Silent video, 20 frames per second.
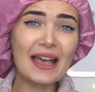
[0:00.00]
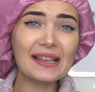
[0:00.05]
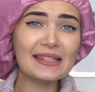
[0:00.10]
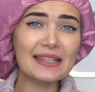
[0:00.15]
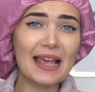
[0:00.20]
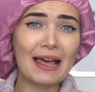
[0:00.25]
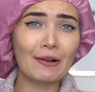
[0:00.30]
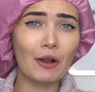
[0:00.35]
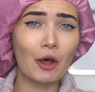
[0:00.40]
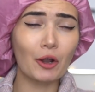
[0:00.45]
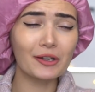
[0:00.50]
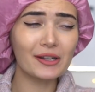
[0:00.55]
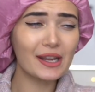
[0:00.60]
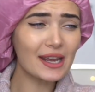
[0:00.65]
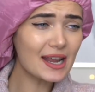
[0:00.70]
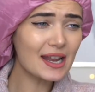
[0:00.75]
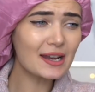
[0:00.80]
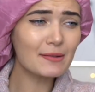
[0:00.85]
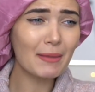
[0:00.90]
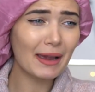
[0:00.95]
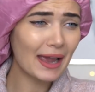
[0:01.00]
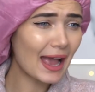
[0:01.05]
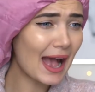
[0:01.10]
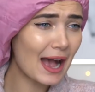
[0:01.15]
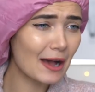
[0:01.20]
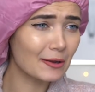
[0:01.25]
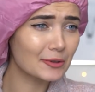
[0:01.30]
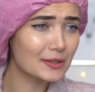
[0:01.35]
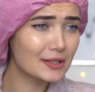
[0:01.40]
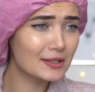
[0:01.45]
Salon in my
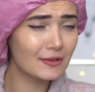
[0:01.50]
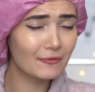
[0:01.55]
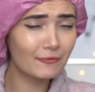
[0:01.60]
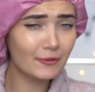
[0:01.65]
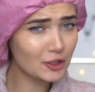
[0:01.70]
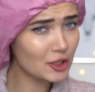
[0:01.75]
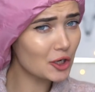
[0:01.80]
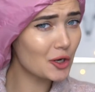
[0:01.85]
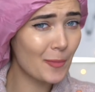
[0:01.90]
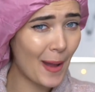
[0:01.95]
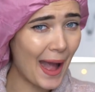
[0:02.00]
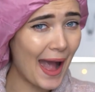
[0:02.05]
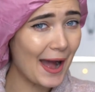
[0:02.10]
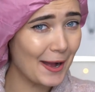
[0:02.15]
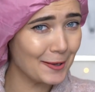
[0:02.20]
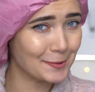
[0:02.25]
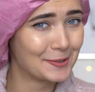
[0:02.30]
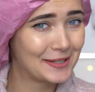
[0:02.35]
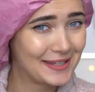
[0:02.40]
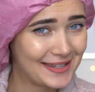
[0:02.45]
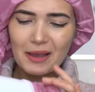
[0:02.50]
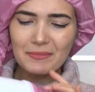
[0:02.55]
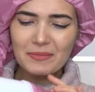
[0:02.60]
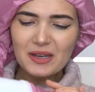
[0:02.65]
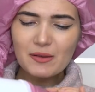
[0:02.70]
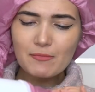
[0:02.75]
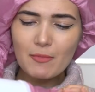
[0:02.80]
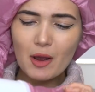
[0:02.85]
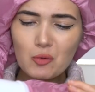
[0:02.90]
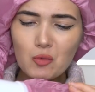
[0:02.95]
house for £2. I mean,
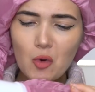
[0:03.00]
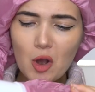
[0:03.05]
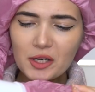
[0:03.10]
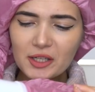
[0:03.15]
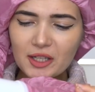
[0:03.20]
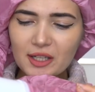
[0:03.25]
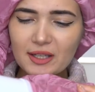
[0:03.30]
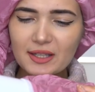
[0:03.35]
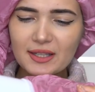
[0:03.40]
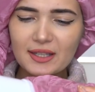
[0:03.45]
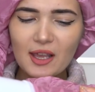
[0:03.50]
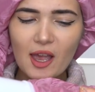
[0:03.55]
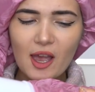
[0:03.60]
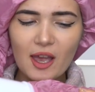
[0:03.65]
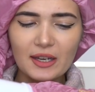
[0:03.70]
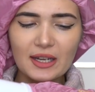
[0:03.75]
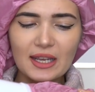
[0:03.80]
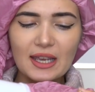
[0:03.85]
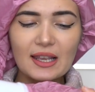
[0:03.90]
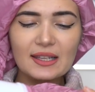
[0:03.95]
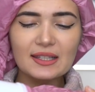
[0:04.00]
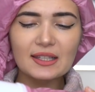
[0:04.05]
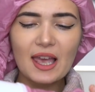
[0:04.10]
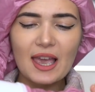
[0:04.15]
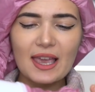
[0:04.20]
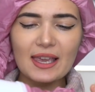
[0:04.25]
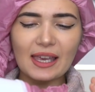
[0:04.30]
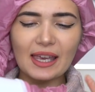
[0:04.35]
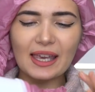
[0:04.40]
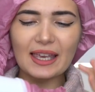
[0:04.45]
my one concern is,
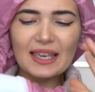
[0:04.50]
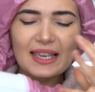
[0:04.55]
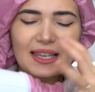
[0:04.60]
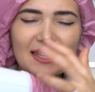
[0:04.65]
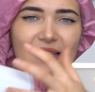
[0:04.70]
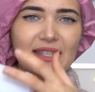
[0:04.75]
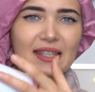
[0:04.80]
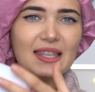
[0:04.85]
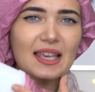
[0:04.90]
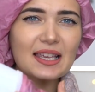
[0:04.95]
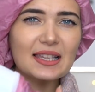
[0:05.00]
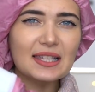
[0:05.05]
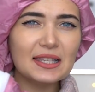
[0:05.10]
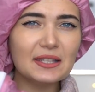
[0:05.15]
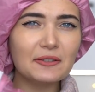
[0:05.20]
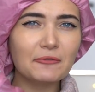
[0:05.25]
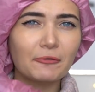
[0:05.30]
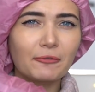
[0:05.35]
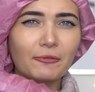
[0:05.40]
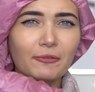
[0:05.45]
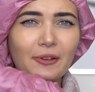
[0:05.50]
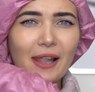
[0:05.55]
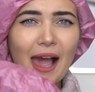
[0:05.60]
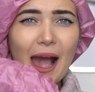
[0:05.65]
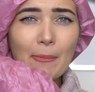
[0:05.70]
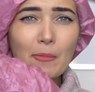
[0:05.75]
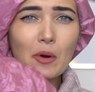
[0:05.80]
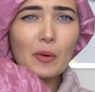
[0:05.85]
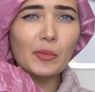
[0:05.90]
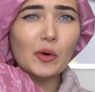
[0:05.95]
like, is this
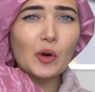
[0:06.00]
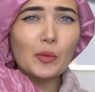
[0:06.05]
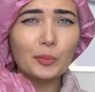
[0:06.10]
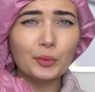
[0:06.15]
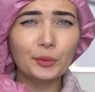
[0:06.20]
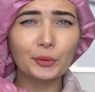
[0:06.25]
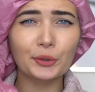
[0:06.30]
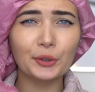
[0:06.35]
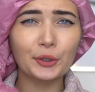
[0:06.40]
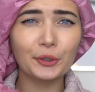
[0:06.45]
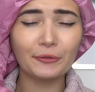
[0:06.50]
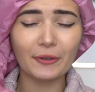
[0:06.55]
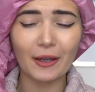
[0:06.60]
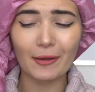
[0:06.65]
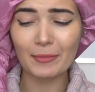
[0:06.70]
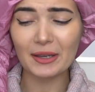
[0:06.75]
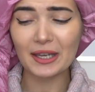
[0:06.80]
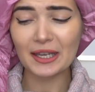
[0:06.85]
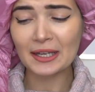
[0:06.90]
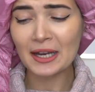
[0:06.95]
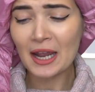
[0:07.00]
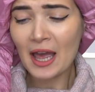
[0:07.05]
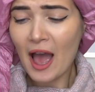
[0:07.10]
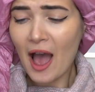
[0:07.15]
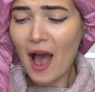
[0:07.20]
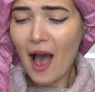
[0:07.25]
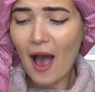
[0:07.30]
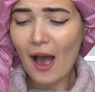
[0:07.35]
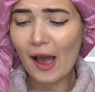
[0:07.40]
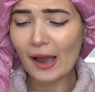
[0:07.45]
flammable proof? I mean,
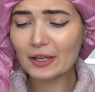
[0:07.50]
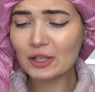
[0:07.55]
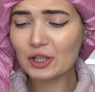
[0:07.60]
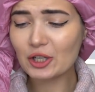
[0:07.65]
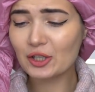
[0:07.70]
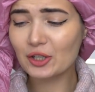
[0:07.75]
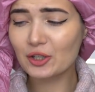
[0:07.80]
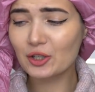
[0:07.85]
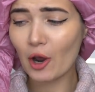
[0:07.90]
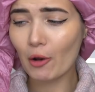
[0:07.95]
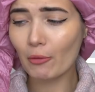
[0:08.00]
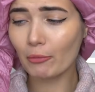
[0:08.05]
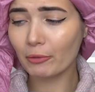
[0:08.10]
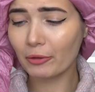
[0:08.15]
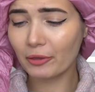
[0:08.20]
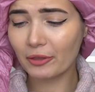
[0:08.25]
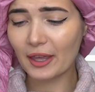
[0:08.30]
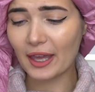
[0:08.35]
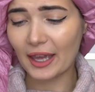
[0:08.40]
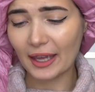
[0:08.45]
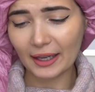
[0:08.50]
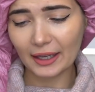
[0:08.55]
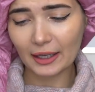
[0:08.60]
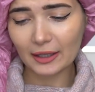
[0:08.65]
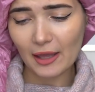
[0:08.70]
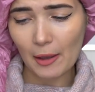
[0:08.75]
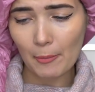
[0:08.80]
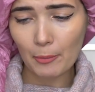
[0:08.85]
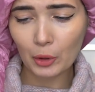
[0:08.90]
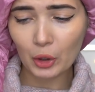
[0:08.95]
I just don't
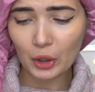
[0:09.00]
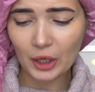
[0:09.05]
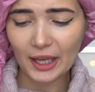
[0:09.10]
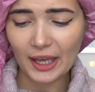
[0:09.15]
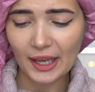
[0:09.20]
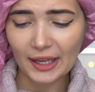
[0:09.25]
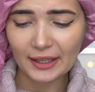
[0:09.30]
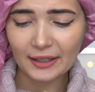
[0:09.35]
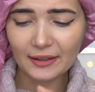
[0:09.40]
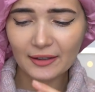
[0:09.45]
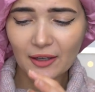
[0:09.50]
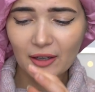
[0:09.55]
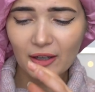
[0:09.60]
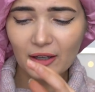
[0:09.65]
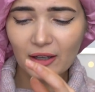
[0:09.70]
think that putting